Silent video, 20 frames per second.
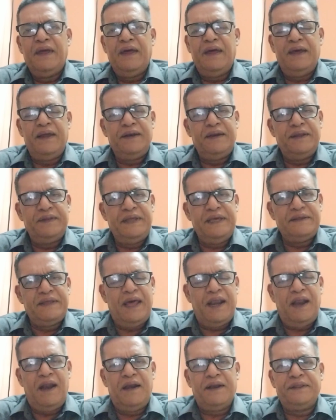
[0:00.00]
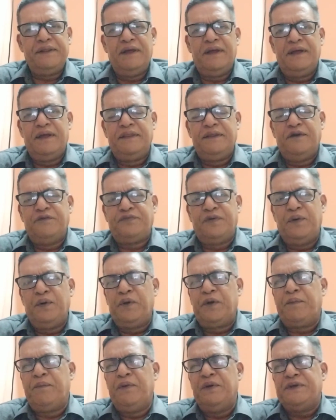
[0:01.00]
And these are all the
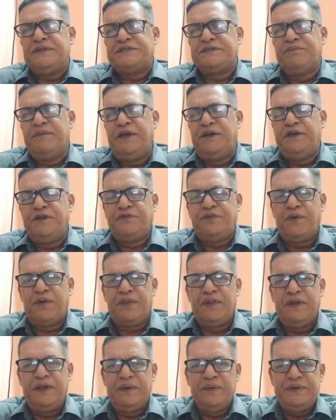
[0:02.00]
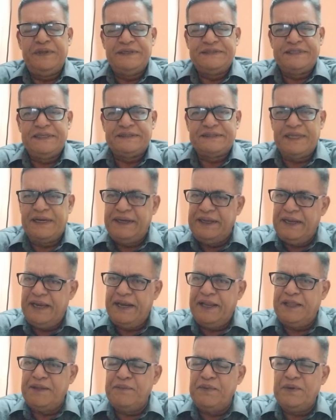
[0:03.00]
4 books meant for the UGC study,
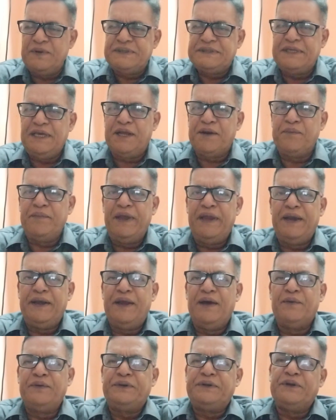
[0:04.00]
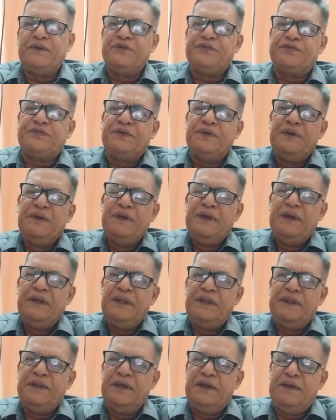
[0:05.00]
and the books are made out of
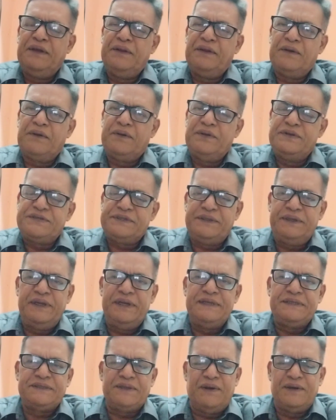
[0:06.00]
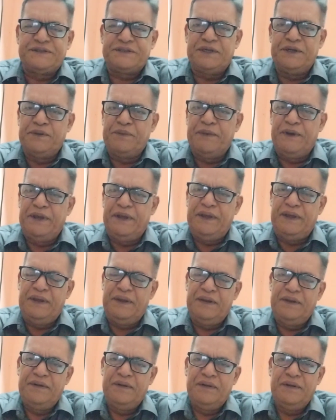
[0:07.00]
the questions asked by
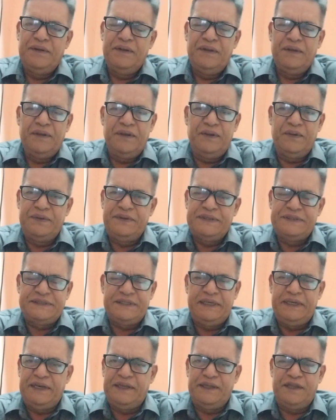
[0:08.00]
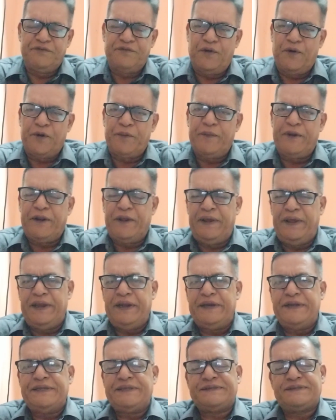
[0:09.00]
UGC in the former
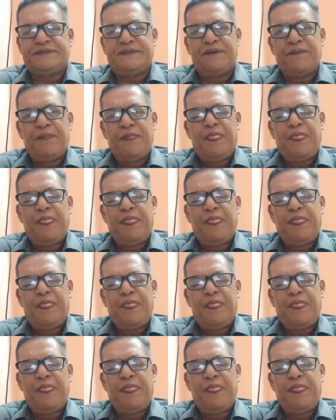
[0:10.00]
years.